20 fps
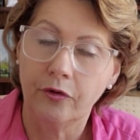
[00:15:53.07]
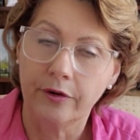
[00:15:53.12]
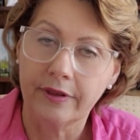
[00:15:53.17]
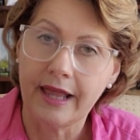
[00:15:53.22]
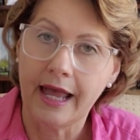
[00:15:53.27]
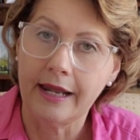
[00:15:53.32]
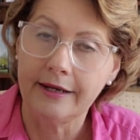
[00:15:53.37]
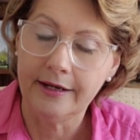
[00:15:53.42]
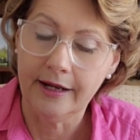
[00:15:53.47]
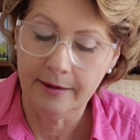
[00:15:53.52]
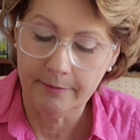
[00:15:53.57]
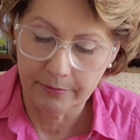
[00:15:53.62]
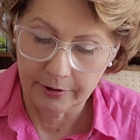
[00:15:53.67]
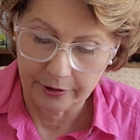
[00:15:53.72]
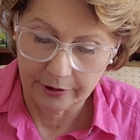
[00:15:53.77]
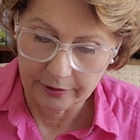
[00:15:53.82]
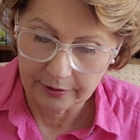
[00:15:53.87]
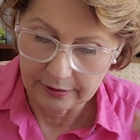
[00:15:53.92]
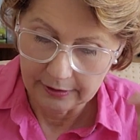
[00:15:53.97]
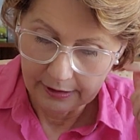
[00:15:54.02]
that
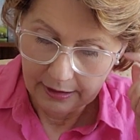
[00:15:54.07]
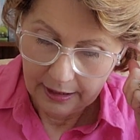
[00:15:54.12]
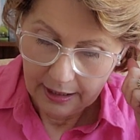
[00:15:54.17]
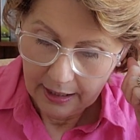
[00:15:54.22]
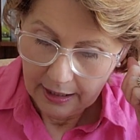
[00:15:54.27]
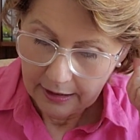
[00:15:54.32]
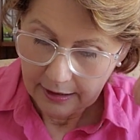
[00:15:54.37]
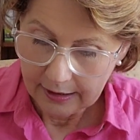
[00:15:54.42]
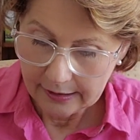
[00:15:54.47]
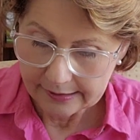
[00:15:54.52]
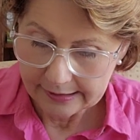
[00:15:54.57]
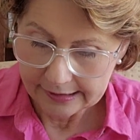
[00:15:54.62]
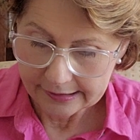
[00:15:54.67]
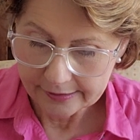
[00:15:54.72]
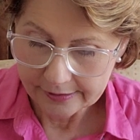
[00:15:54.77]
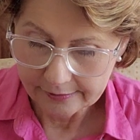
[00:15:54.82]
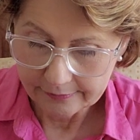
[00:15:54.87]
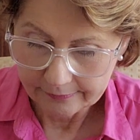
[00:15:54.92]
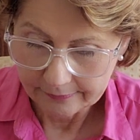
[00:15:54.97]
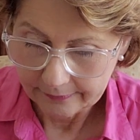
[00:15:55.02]
number, because
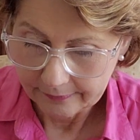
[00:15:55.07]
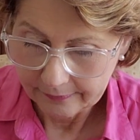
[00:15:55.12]
it's